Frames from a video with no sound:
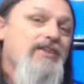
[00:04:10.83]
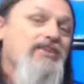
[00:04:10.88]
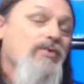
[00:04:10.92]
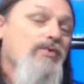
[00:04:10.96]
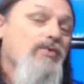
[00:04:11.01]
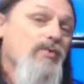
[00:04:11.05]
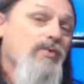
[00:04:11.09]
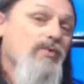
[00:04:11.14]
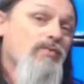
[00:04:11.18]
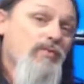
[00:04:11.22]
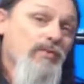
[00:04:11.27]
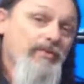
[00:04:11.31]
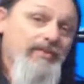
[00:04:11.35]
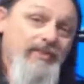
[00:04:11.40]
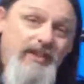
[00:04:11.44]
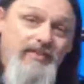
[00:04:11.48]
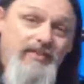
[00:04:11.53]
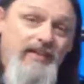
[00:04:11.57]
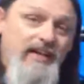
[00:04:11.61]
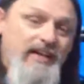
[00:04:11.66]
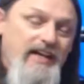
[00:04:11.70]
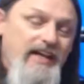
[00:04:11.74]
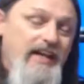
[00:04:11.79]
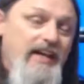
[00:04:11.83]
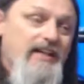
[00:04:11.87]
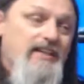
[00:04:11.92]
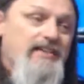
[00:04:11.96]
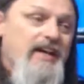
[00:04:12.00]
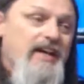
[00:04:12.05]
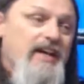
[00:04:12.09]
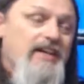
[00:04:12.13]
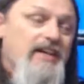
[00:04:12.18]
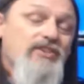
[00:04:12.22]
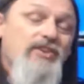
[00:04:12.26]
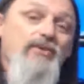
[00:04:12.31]
So the thing
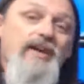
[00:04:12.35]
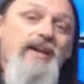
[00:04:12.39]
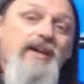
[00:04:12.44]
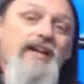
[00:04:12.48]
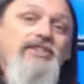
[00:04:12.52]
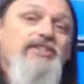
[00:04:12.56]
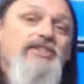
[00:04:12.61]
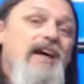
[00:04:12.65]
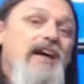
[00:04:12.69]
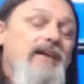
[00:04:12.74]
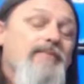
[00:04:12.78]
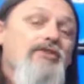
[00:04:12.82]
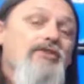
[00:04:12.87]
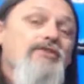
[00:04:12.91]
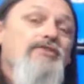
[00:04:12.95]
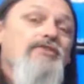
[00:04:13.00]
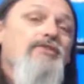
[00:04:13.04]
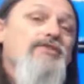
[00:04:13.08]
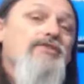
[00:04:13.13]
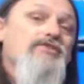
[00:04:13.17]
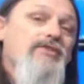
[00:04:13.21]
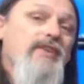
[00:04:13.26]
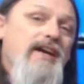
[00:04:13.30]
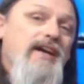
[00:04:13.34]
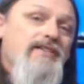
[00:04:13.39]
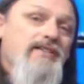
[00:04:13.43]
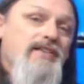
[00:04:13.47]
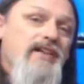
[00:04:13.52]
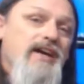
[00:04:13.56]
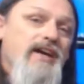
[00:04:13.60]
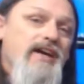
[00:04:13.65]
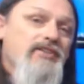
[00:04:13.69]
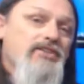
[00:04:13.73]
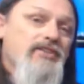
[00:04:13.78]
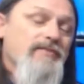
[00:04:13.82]
is, so each time you do a
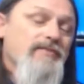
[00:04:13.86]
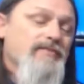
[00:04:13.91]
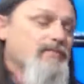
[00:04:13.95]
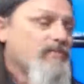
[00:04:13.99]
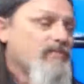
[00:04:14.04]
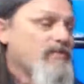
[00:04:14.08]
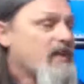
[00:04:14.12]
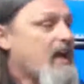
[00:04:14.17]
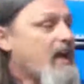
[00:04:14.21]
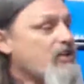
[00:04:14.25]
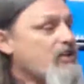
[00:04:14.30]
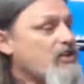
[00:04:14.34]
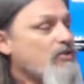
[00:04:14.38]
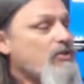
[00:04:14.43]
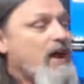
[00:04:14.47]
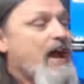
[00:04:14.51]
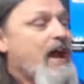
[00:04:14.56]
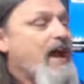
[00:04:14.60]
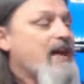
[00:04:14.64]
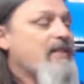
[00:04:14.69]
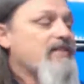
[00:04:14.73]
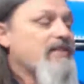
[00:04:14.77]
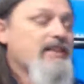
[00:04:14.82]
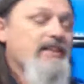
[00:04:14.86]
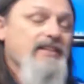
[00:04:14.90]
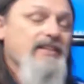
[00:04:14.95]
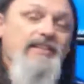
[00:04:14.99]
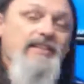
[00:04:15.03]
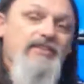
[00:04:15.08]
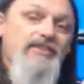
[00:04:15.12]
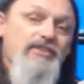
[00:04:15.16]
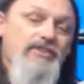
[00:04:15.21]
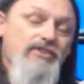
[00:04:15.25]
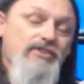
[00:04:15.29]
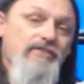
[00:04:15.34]
translation, and you add this
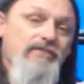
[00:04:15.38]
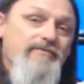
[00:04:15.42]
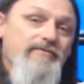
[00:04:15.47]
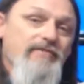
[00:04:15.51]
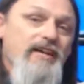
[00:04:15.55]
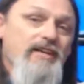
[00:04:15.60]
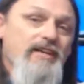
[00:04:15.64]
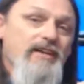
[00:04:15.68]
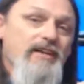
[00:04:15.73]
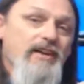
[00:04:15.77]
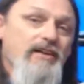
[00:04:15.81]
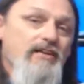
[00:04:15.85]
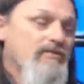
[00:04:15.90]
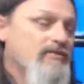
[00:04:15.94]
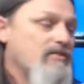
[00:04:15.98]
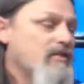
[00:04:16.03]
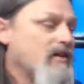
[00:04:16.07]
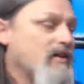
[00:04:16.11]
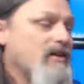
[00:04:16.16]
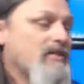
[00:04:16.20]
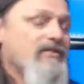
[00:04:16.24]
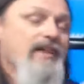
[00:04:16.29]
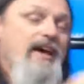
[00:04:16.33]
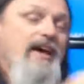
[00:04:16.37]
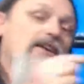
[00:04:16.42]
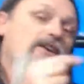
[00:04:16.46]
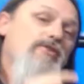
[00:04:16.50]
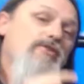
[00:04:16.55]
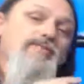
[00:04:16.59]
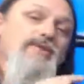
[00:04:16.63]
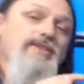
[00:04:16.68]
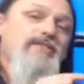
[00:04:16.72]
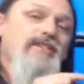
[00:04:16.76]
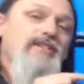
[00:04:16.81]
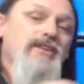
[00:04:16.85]
into your video, that
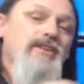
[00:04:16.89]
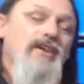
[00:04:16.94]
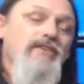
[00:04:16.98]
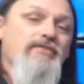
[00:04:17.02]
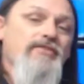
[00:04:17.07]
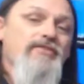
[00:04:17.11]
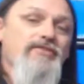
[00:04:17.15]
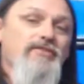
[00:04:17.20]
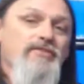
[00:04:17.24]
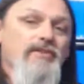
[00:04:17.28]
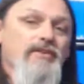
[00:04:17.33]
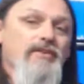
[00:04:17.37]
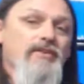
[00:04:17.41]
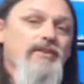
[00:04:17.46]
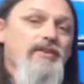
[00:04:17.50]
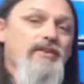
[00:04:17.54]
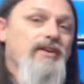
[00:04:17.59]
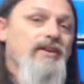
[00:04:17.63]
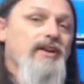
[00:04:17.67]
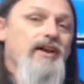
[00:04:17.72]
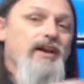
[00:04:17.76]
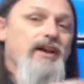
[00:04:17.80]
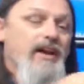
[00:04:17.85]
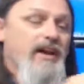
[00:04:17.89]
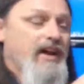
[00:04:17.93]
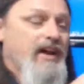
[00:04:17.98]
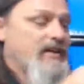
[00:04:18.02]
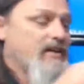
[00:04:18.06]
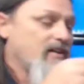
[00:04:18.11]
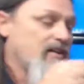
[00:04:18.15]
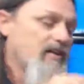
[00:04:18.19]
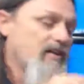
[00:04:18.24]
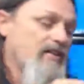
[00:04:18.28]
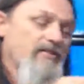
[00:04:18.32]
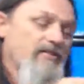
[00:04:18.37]
opens another door, and
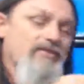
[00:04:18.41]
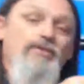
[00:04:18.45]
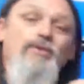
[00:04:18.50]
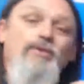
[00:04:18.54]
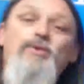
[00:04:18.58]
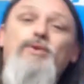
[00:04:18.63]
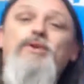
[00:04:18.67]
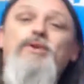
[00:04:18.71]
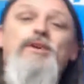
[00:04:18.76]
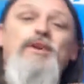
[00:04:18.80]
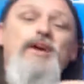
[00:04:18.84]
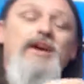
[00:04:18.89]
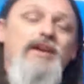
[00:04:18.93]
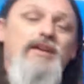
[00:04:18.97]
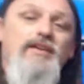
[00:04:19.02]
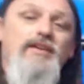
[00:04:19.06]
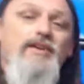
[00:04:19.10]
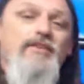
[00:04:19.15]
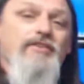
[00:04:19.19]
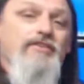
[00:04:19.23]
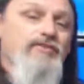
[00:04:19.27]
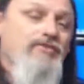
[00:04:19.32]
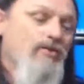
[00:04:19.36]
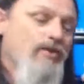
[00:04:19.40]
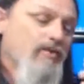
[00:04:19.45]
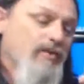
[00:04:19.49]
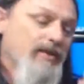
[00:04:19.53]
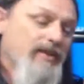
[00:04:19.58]
another door, and another door.